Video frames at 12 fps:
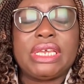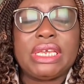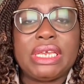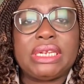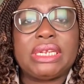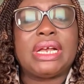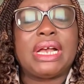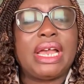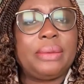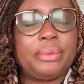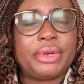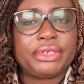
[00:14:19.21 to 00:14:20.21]
in a
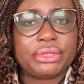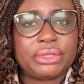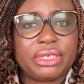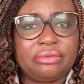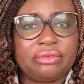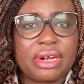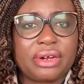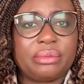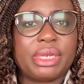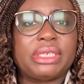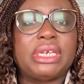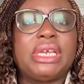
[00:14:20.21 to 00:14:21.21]
high pressured
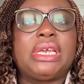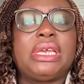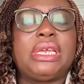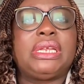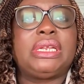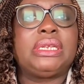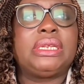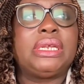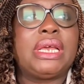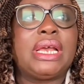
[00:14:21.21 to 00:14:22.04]
environment, in